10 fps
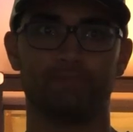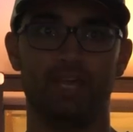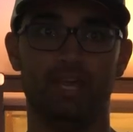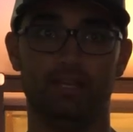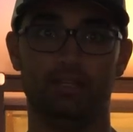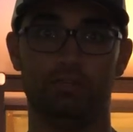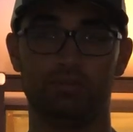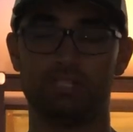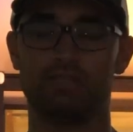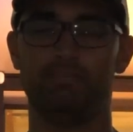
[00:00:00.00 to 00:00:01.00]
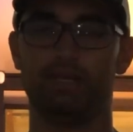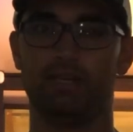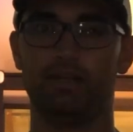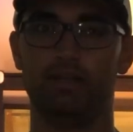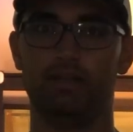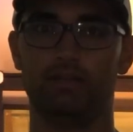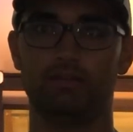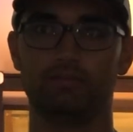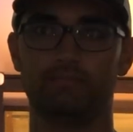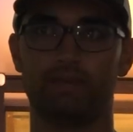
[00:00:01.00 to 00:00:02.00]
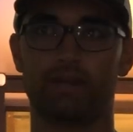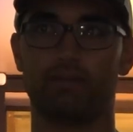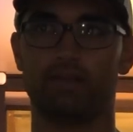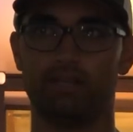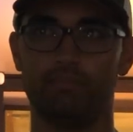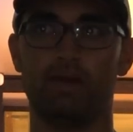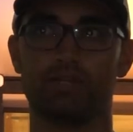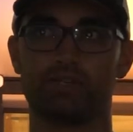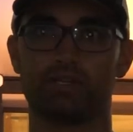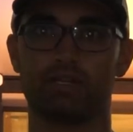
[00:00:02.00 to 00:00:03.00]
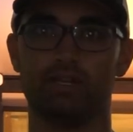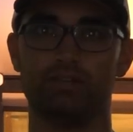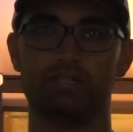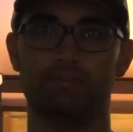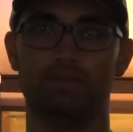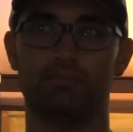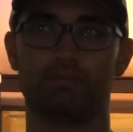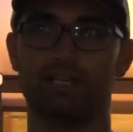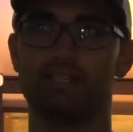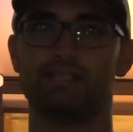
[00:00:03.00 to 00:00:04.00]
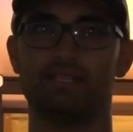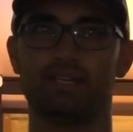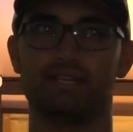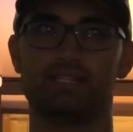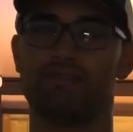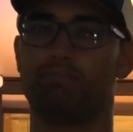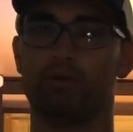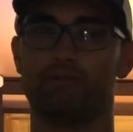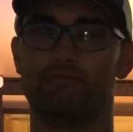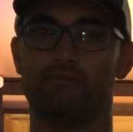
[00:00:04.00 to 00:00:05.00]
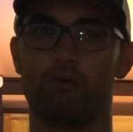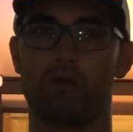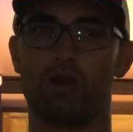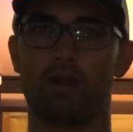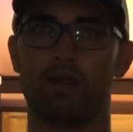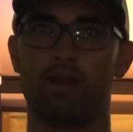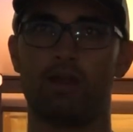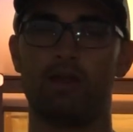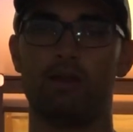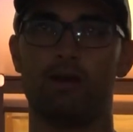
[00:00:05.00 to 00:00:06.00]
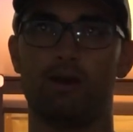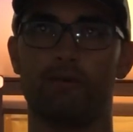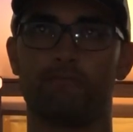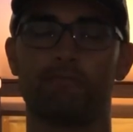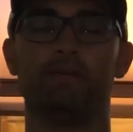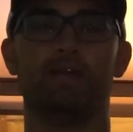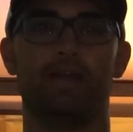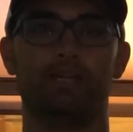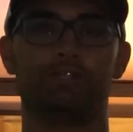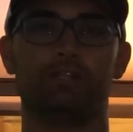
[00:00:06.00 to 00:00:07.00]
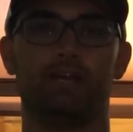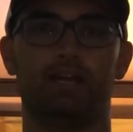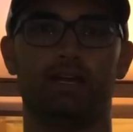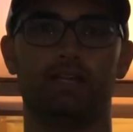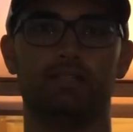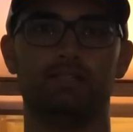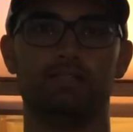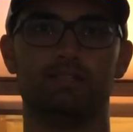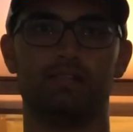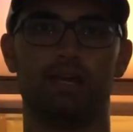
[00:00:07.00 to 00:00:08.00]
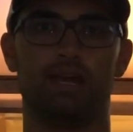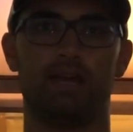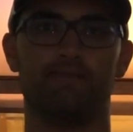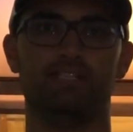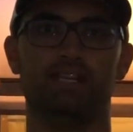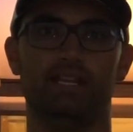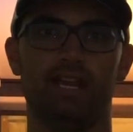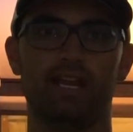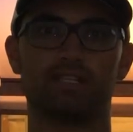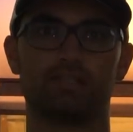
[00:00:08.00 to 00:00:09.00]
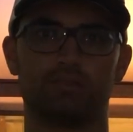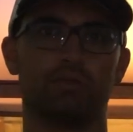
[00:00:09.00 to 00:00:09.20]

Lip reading: It used to be, back when I did measure, it used to be pretty consistently 7.4 for pH and have a TDS, total